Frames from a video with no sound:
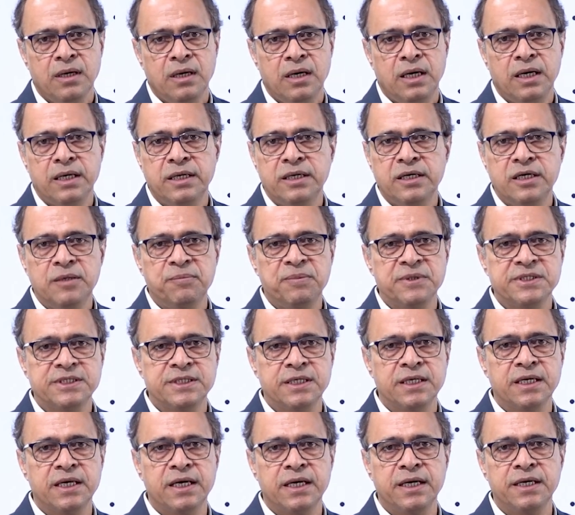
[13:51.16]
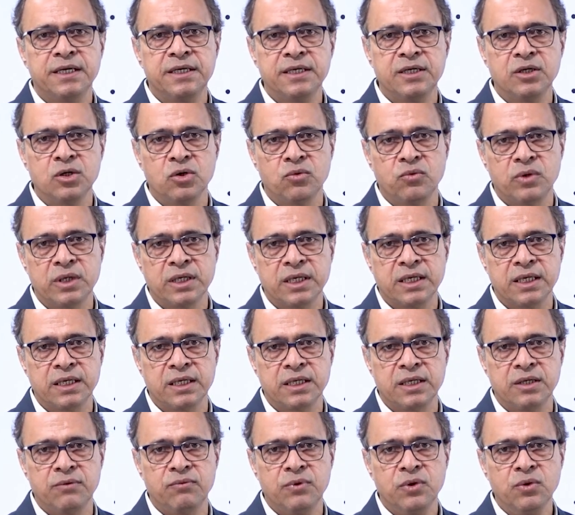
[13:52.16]
100% guarantee no one can
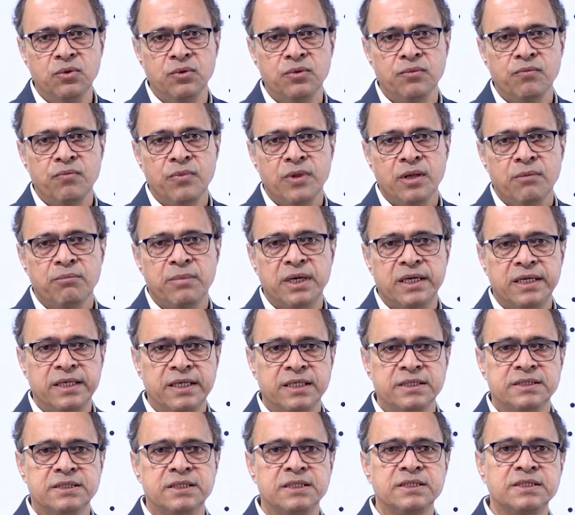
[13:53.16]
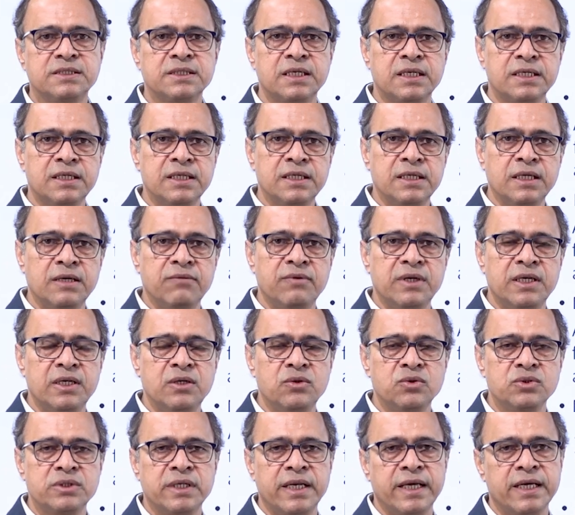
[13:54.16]
give you, but yes, in certain
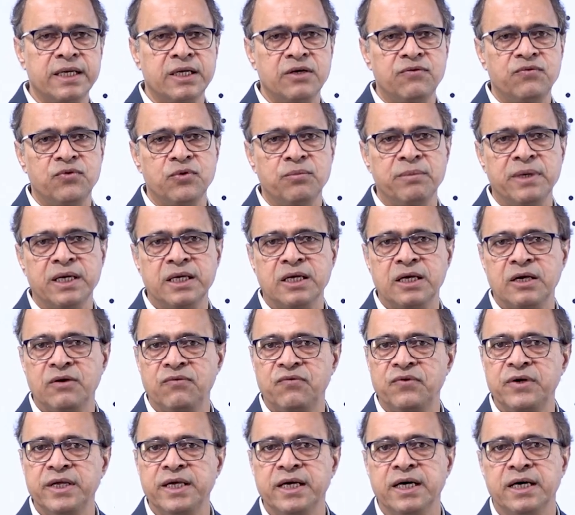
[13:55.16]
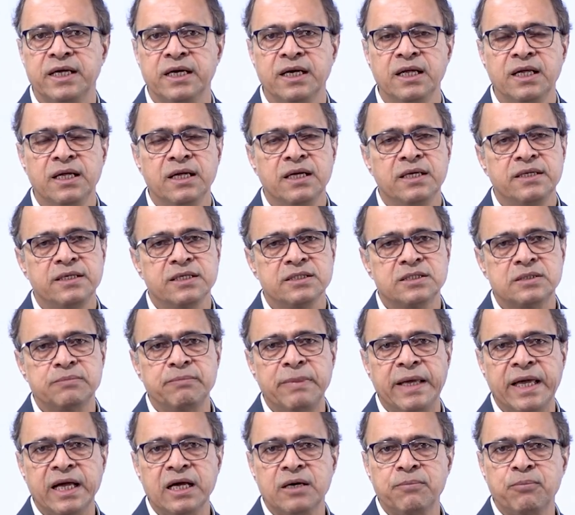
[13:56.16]
avenues like if you make a FDR, yes,
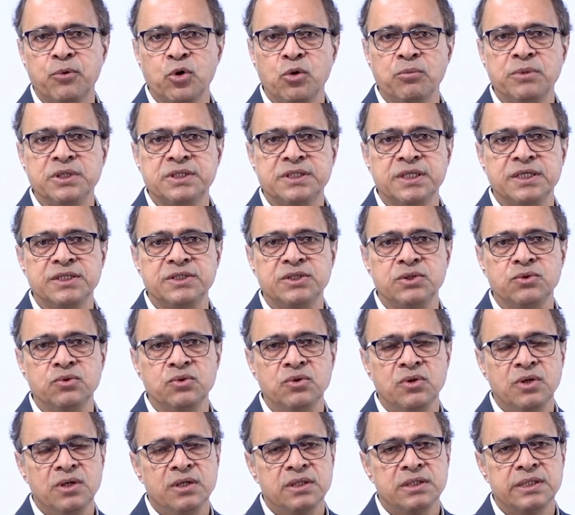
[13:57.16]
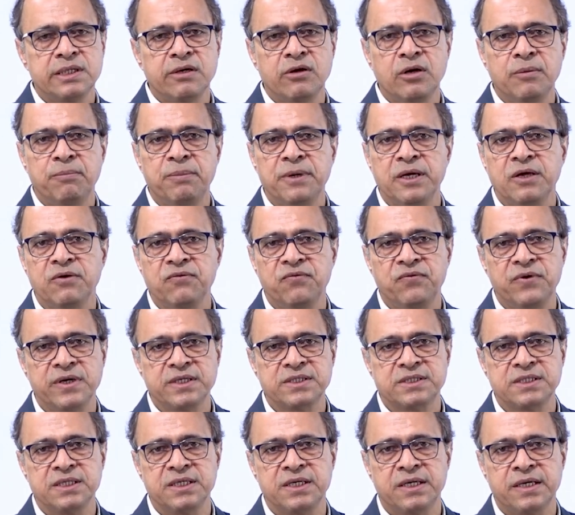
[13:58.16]
bank promises you they will pay
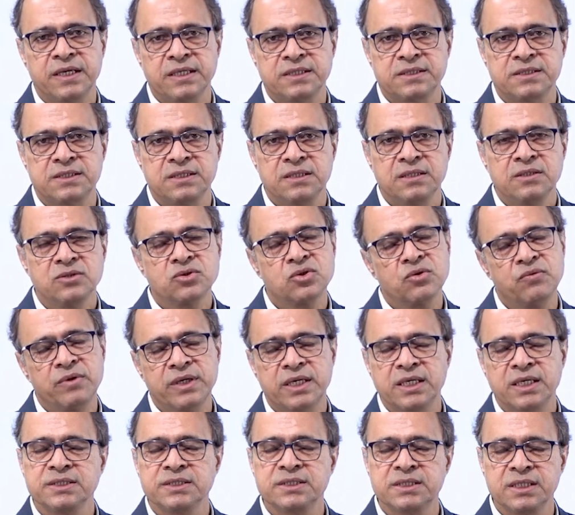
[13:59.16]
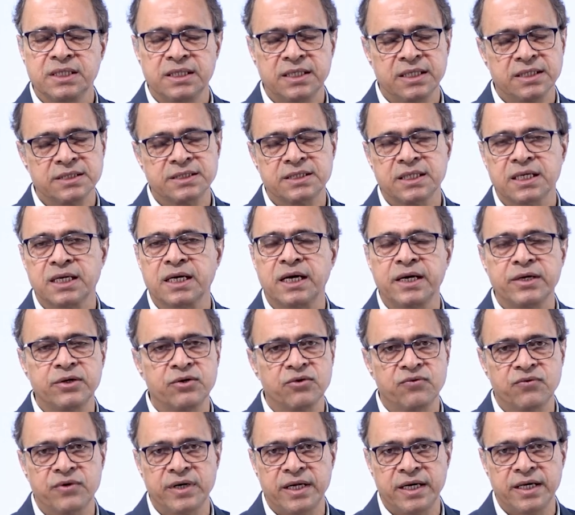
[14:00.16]
fixed interest. So we say yes, a kind
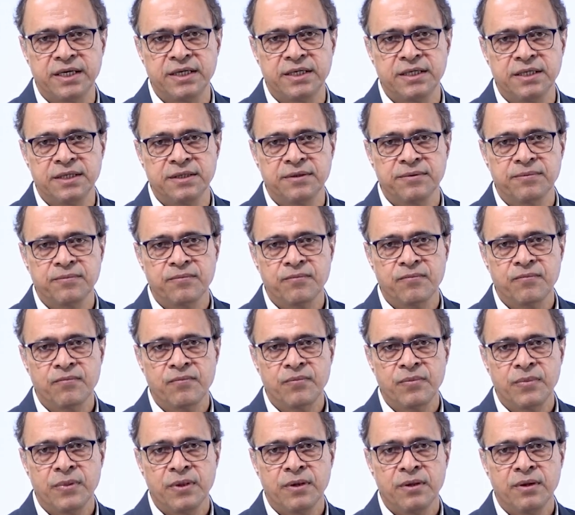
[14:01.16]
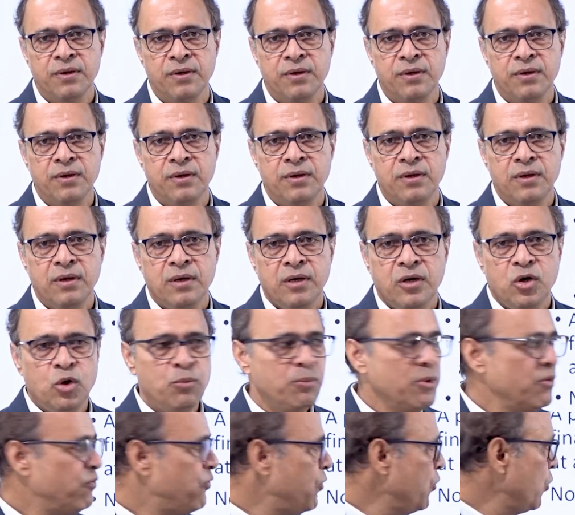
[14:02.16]
of guarantee. Now
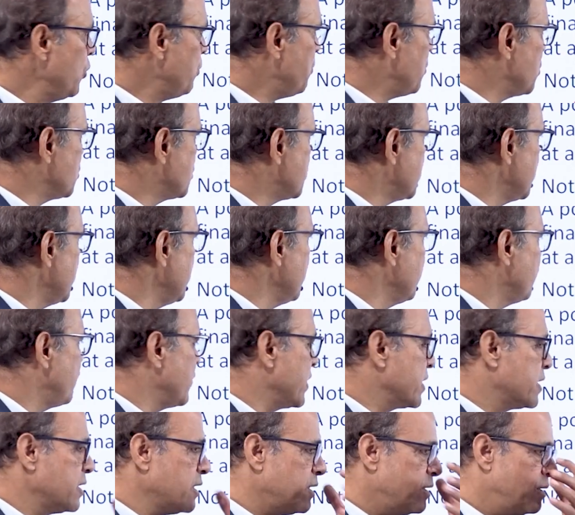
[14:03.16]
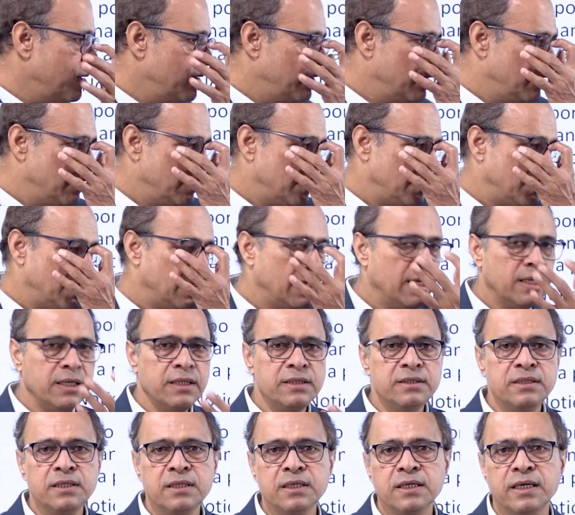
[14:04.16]
before proceeding further,
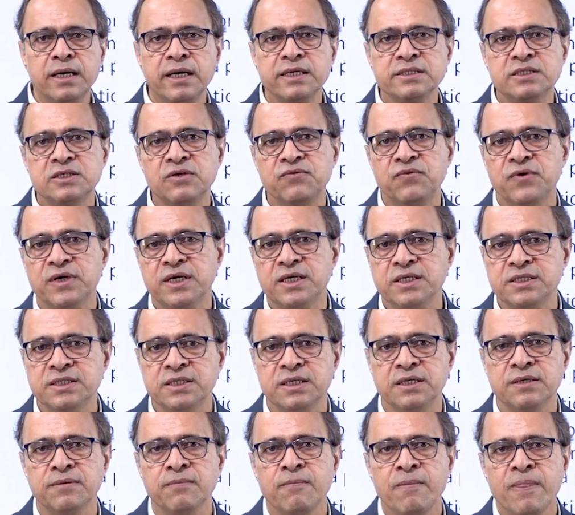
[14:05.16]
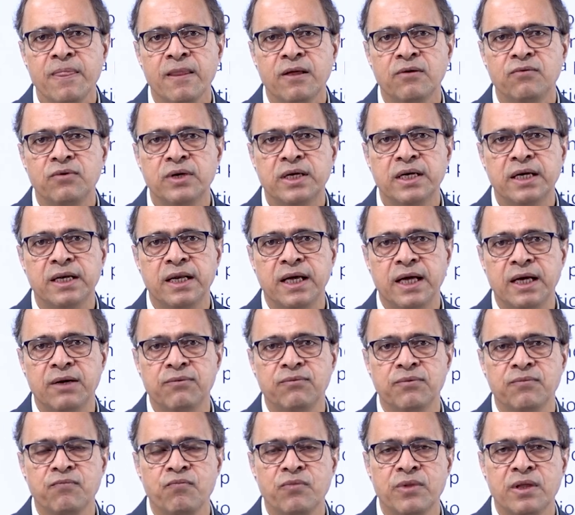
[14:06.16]
another classification we can
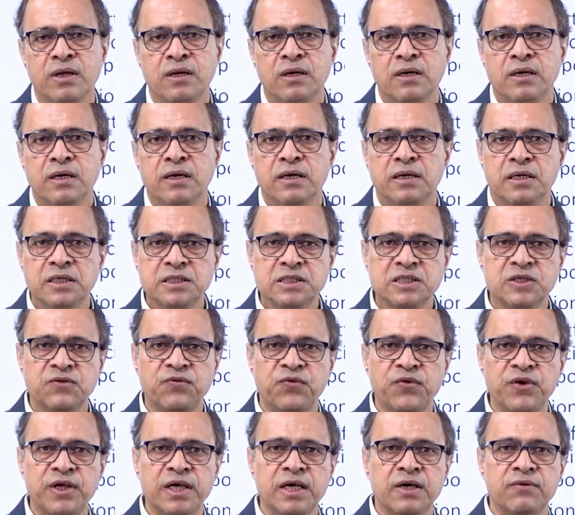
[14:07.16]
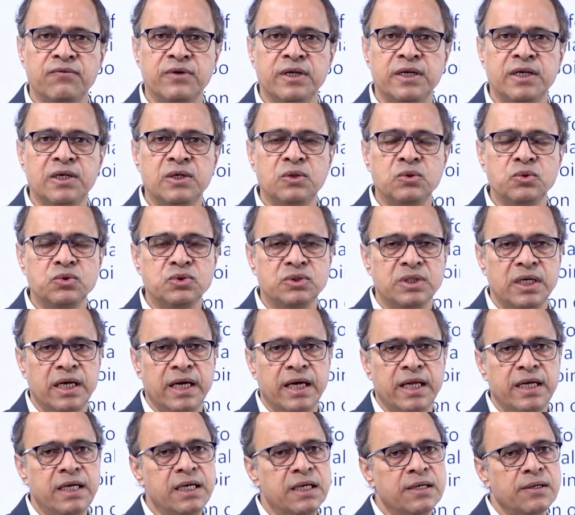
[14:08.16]
have risk-free avenues
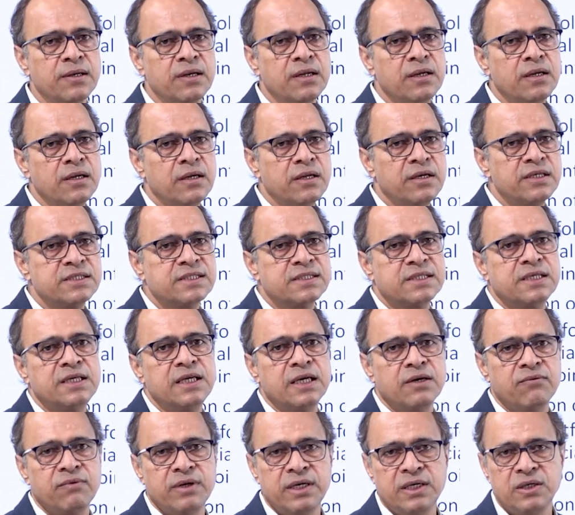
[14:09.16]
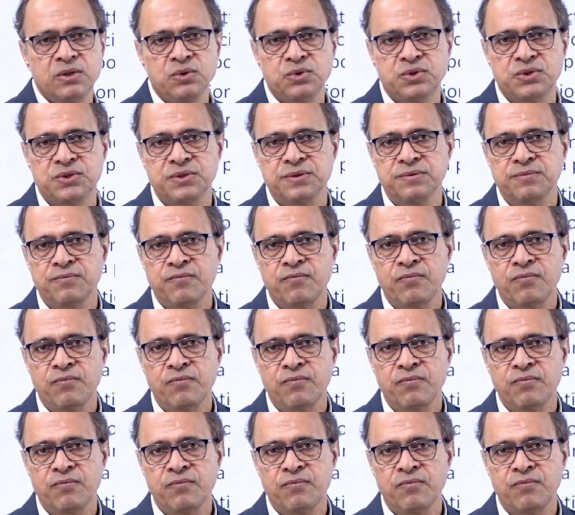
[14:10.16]
and risky avenues.